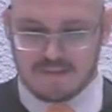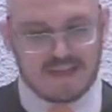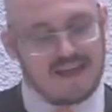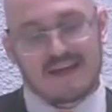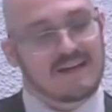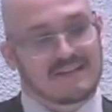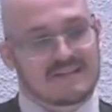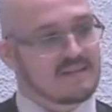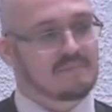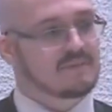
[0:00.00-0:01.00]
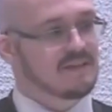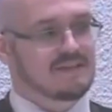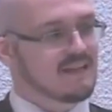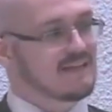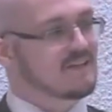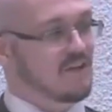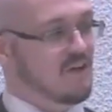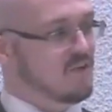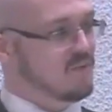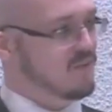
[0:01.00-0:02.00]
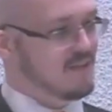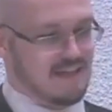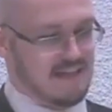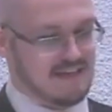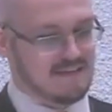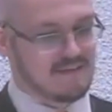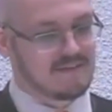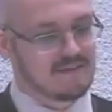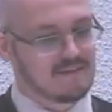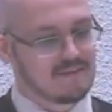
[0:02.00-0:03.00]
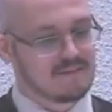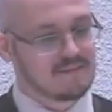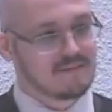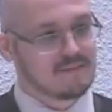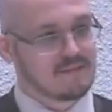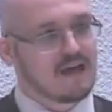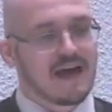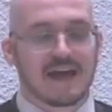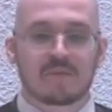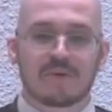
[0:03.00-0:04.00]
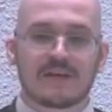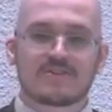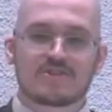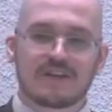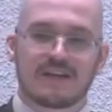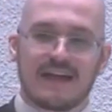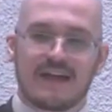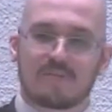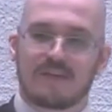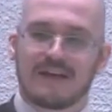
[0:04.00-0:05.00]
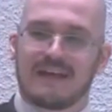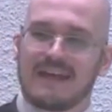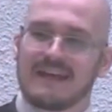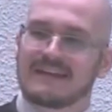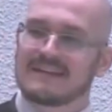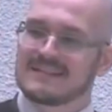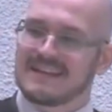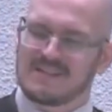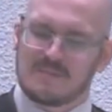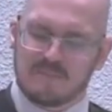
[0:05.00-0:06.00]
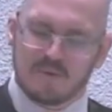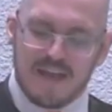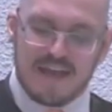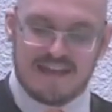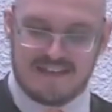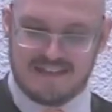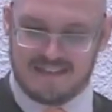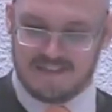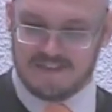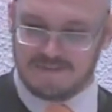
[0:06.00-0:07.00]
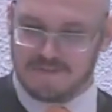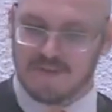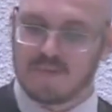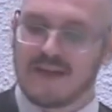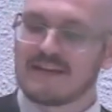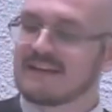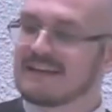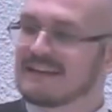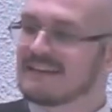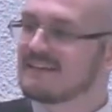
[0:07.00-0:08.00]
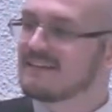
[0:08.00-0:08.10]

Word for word: I cannot simply let go again. I am reaching out my hand and praying for a railing.